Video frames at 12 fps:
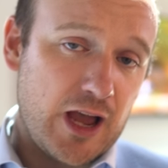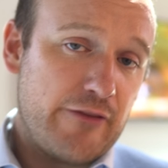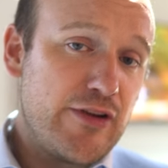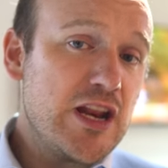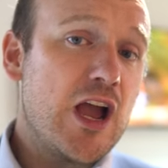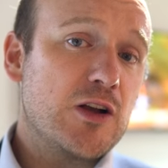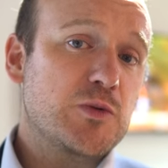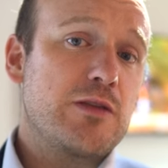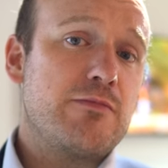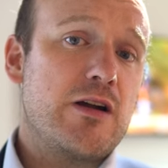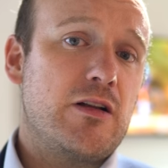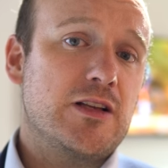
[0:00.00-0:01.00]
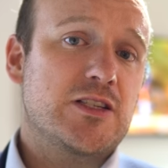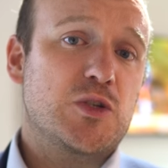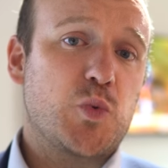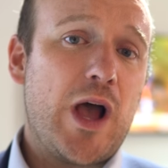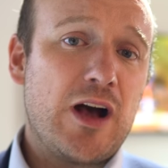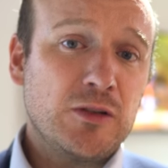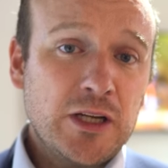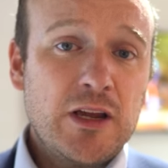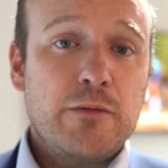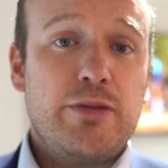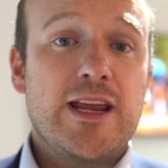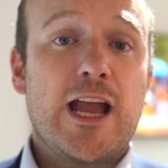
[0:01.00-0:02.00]
videos with mirrorless as well,
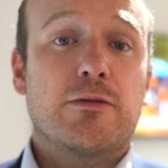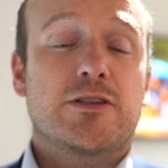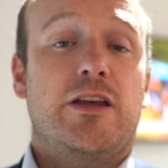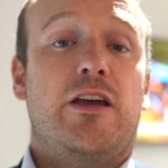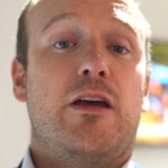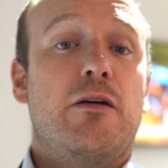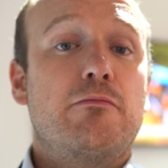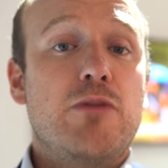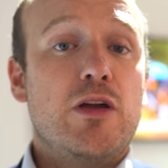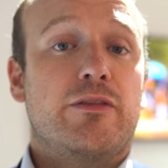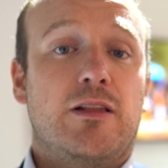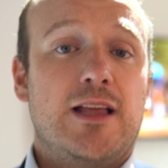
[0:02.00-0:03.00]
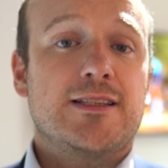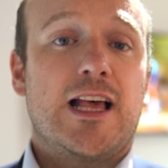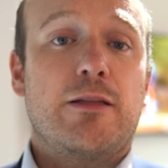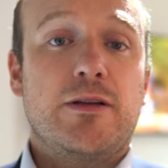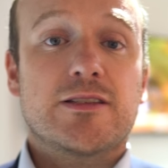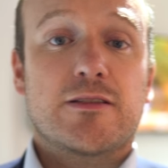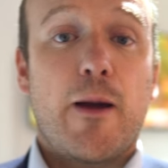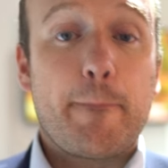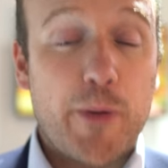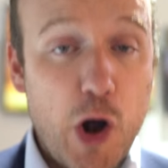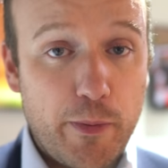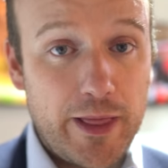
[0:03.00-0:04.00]
being able to move the lens elements
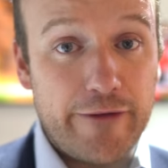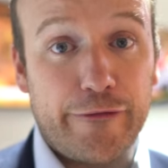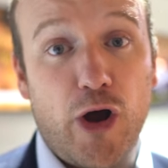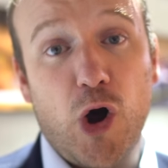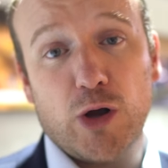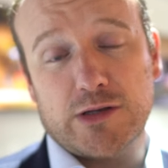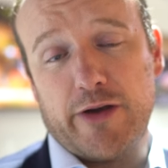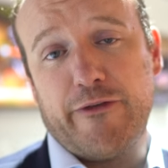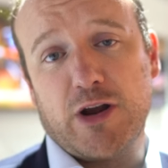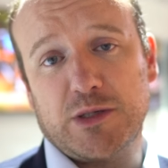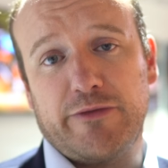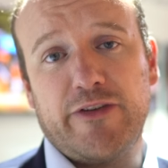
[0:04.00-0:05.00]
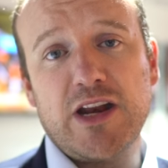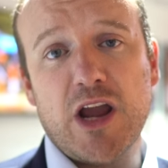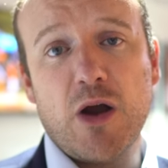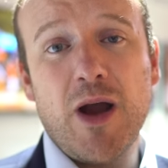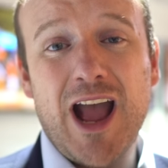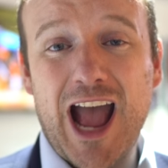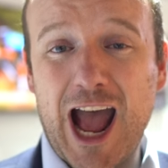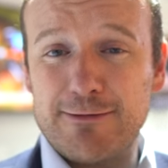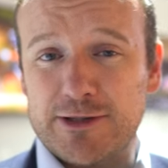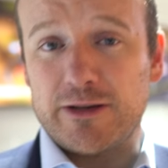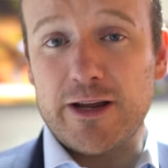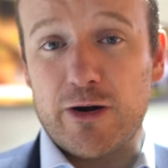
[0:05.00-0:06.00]
appropriately for autofocus of video.
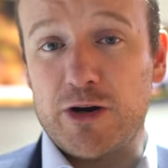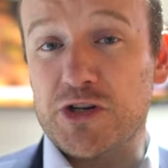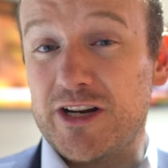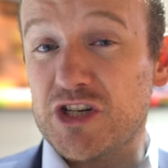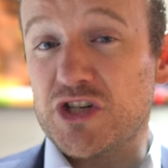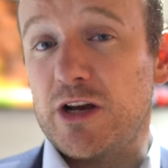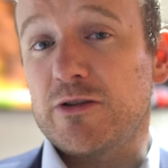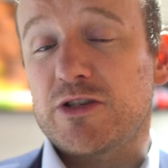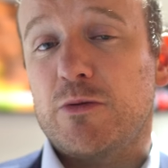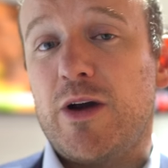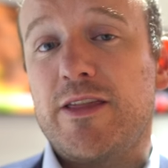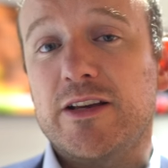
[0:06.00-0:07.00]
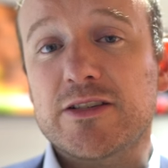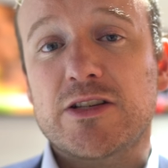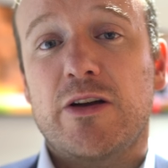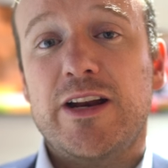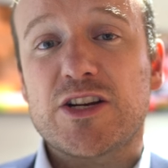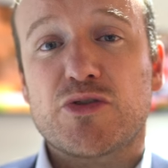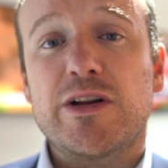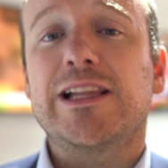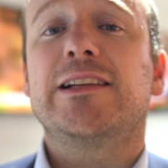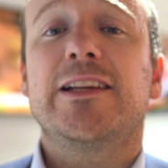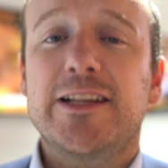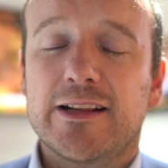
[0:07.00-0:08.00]
Absolutely crucial, and it shows somewhere that Sony is
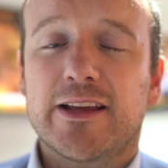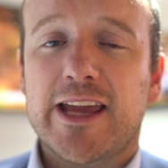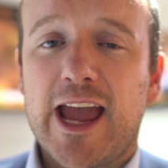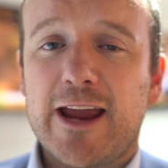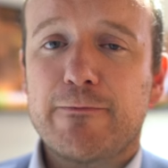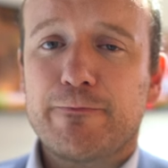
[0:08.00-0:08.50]
really leading the game.